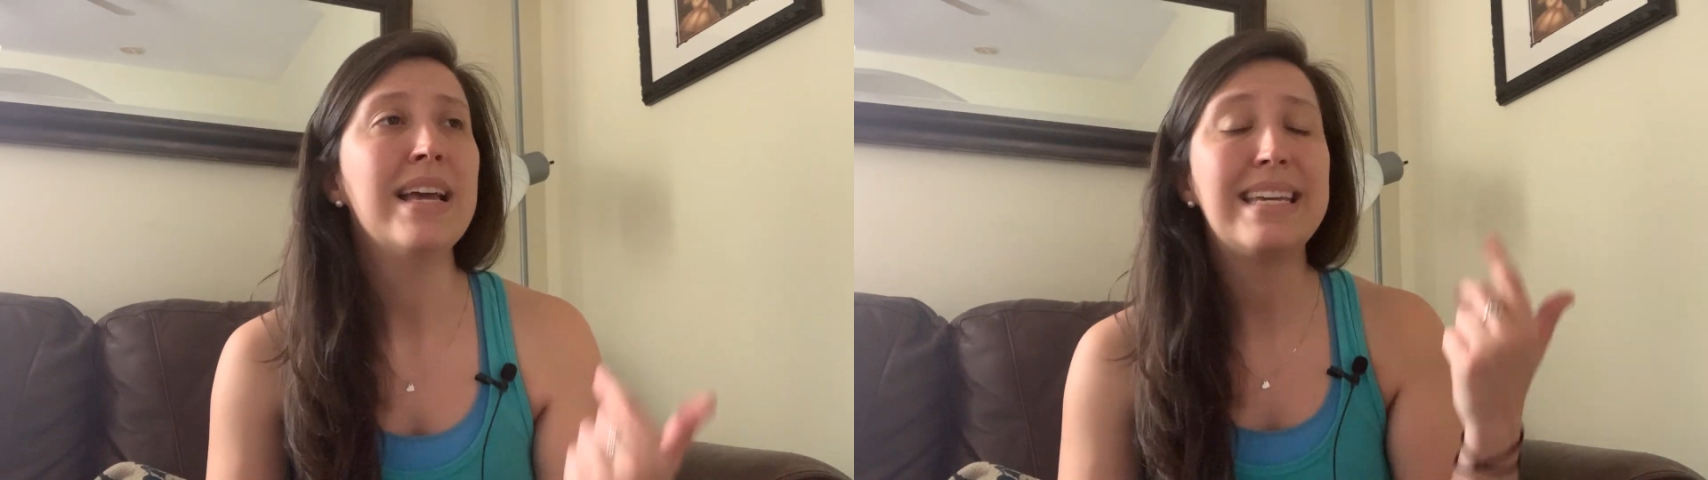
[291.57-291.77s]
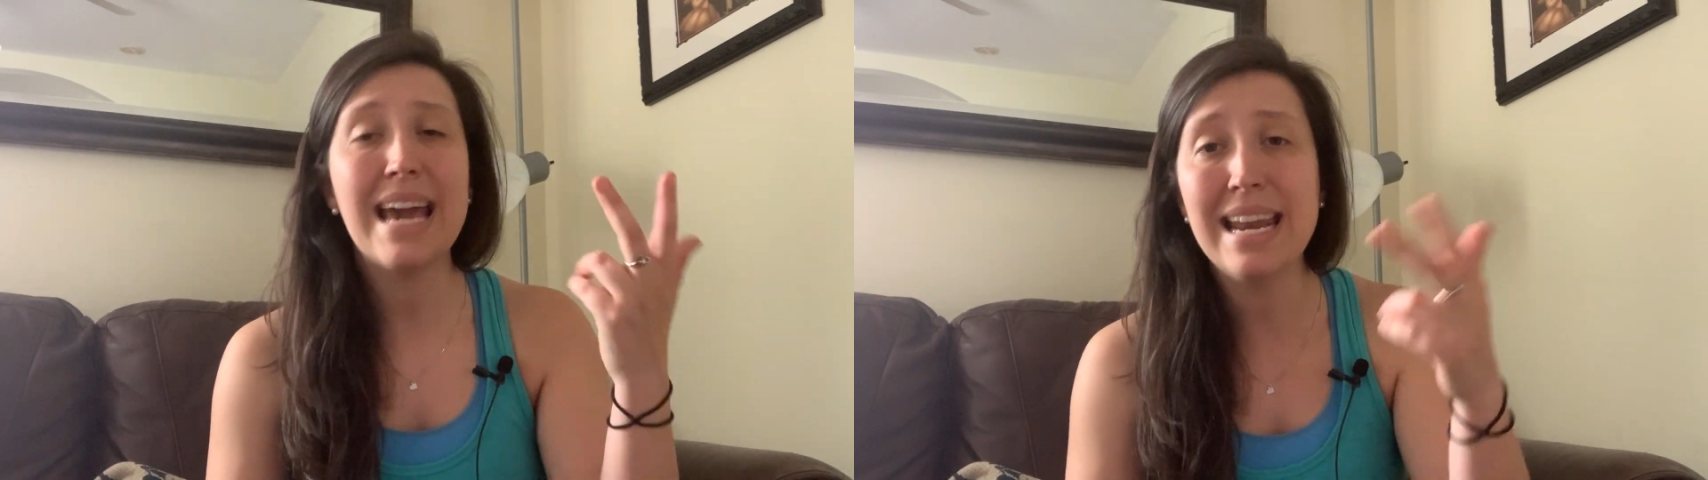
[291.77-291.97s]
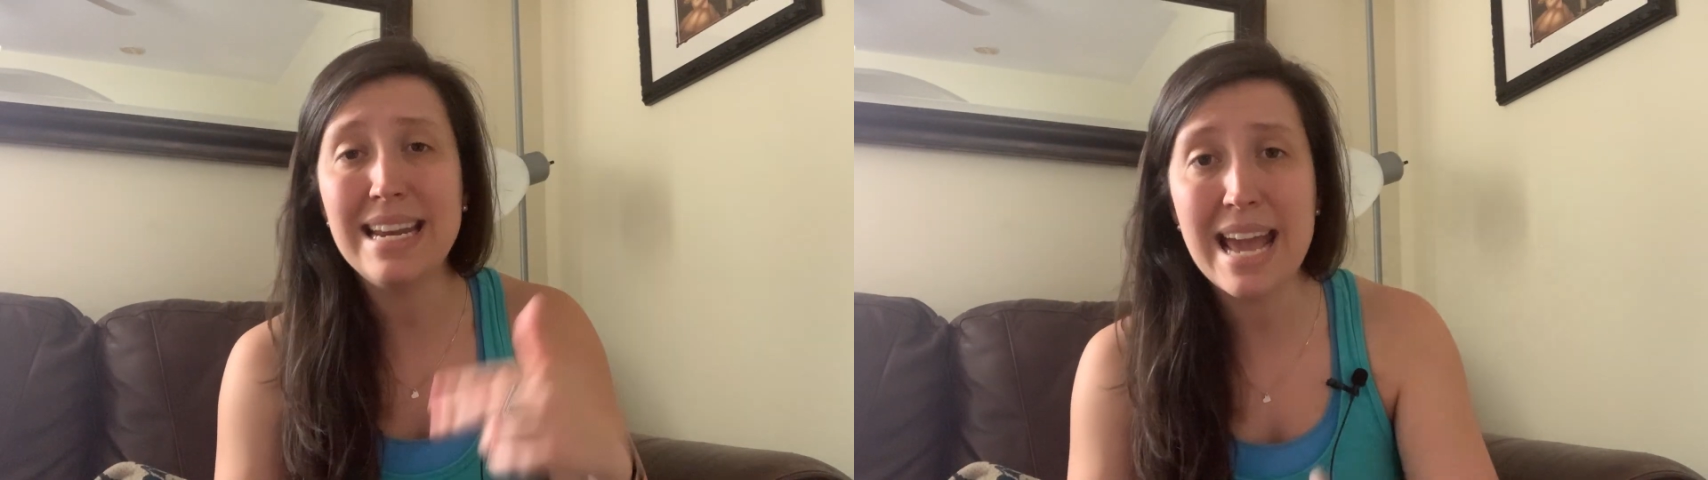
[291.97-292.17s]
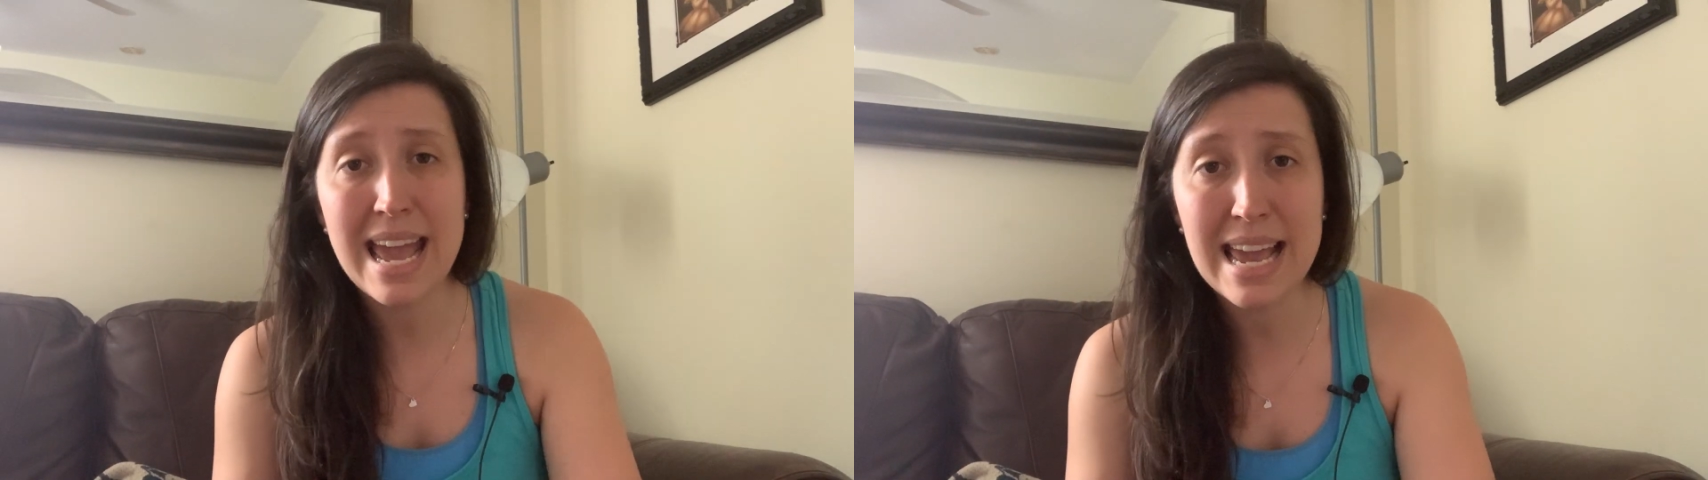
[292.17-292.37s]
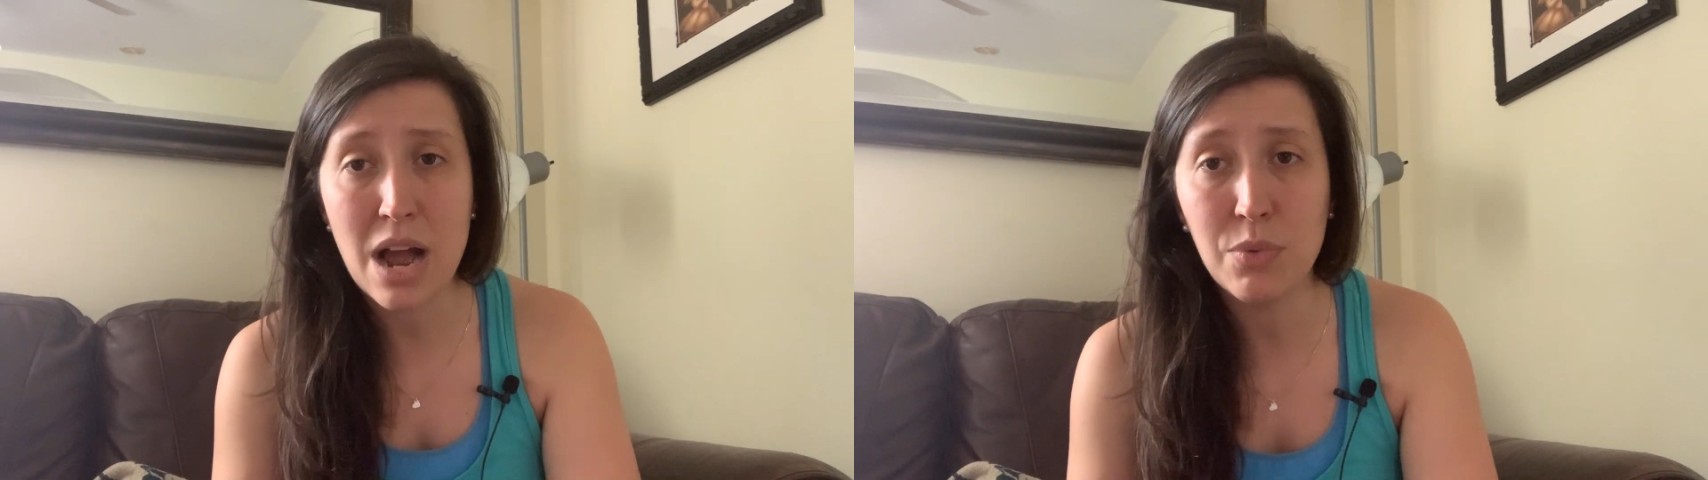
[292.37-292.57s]
getting to
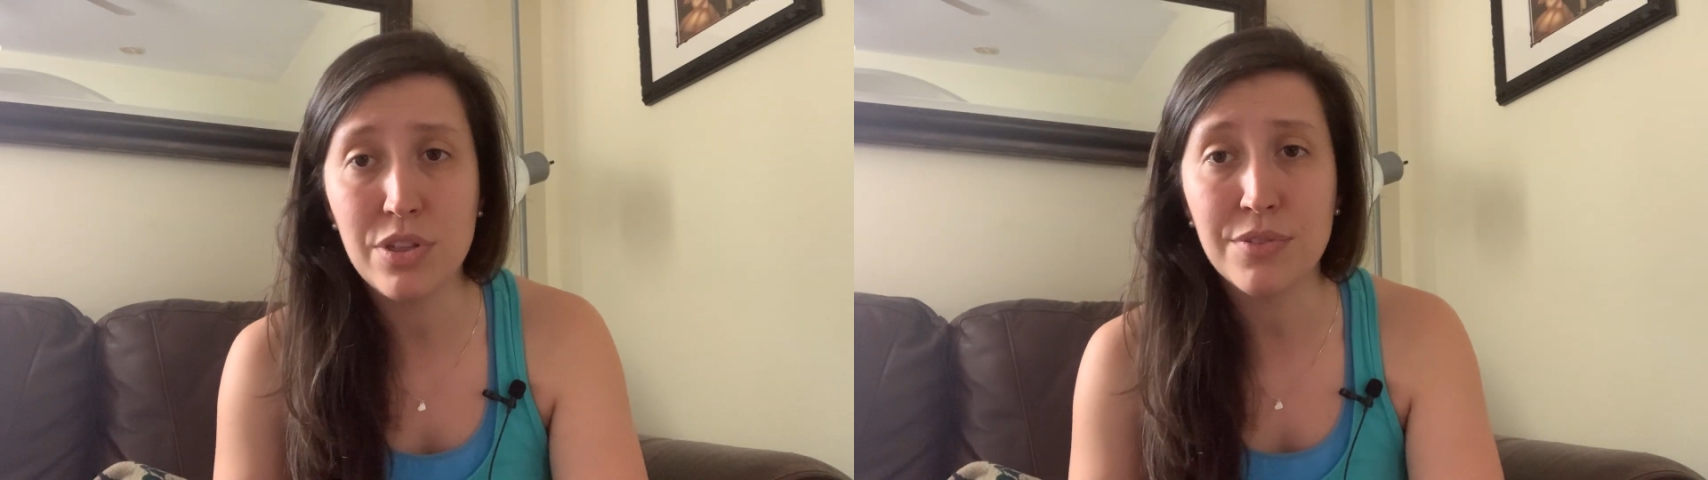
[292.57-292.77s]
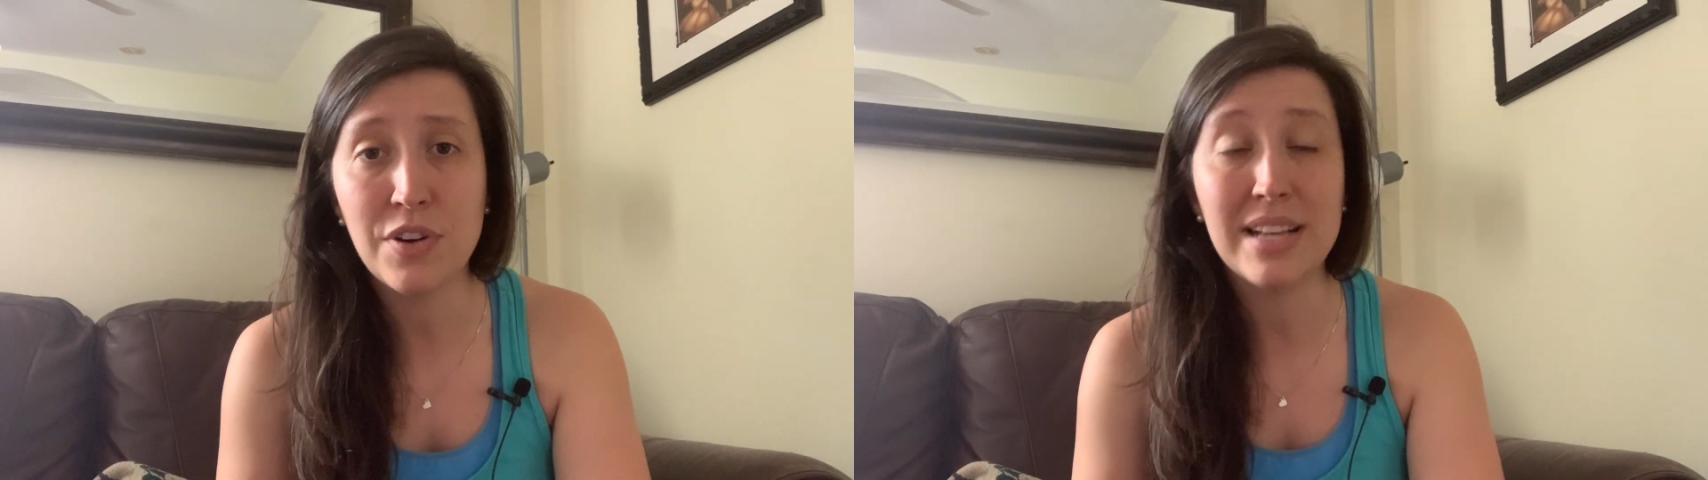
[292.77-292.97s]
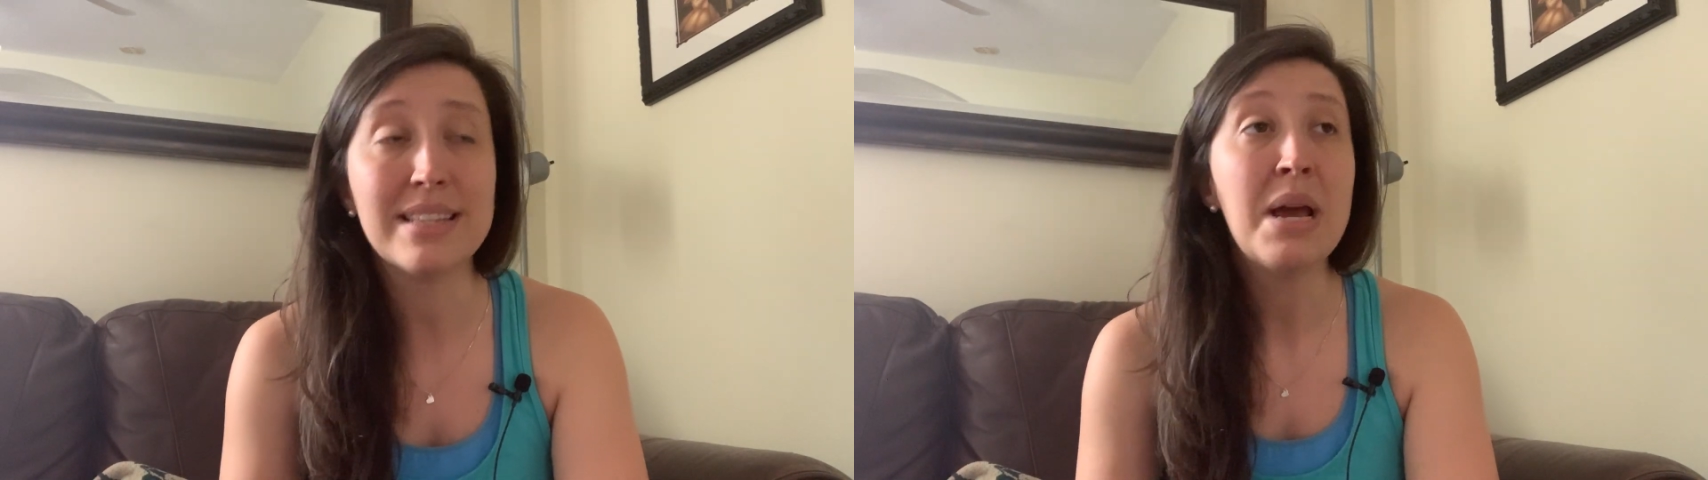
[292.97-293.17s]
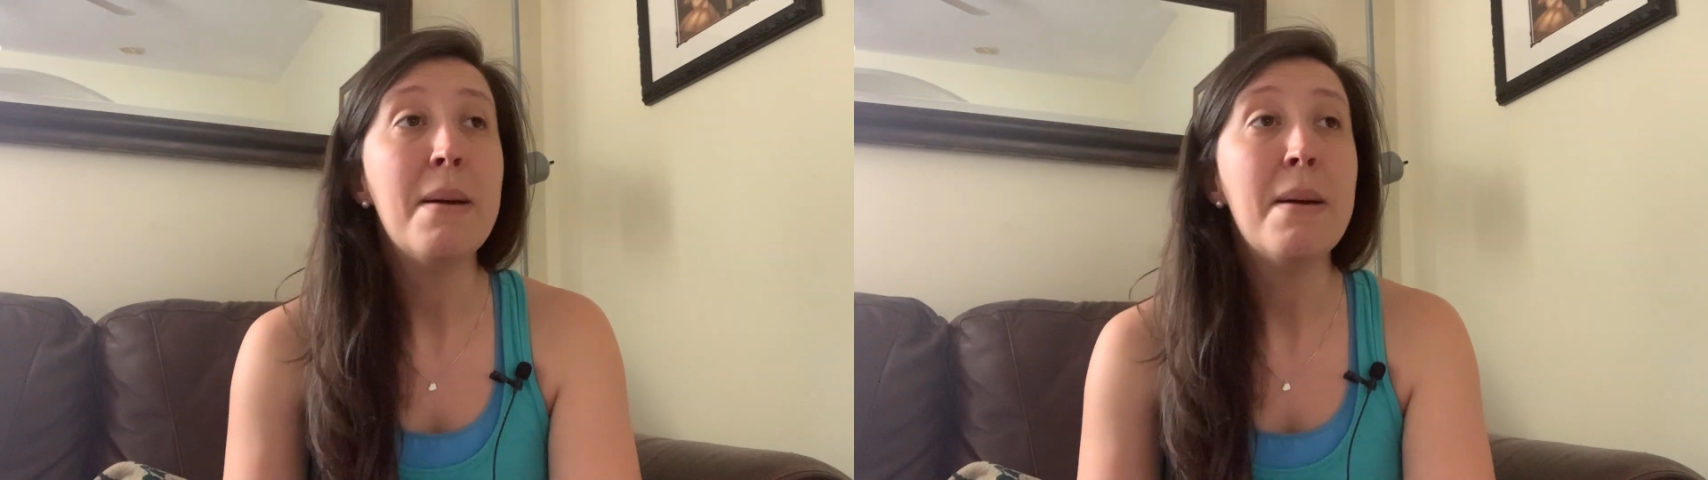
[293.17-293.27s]
hang out with your friends.